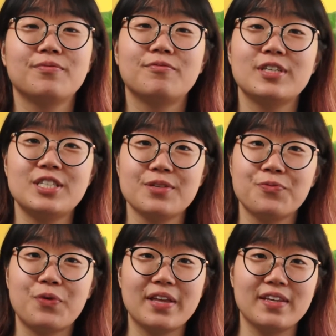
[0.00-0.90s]

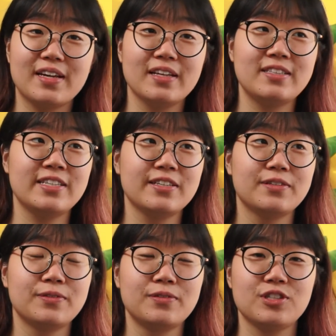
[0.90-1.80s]
recent weather
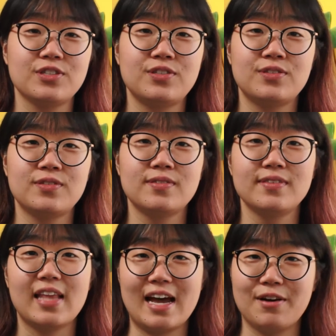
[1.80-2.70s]
till just
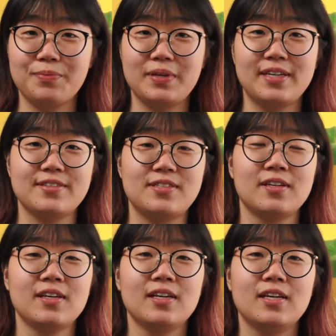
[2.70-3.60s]
now, because
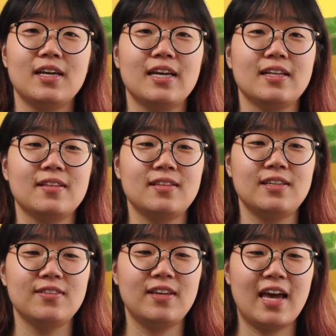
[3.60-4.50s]
in
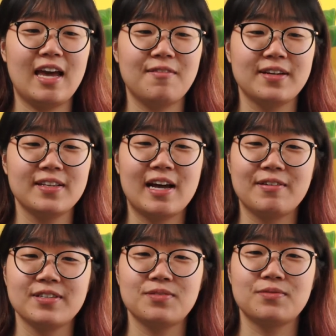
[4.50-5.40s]
the UK right now
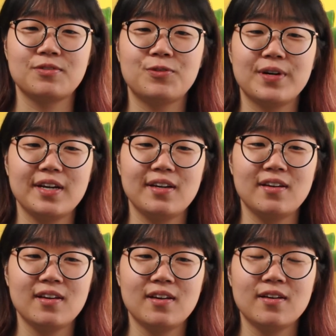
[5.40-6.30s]
is quite
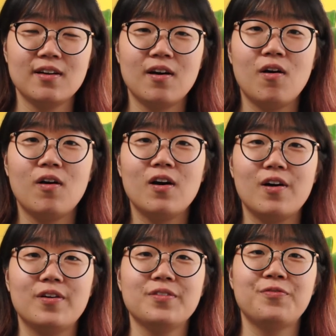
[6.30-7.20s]

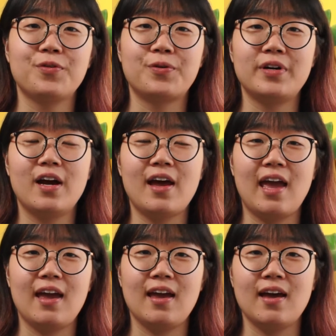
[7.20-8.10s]
hot for
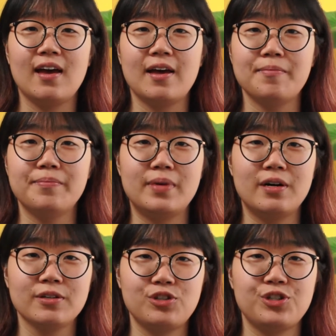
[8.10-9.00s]
a
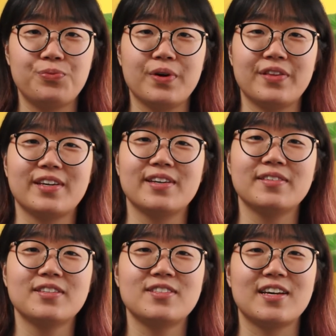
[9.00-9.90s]
March weather,
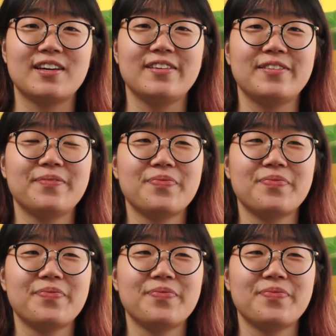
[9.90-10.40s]
so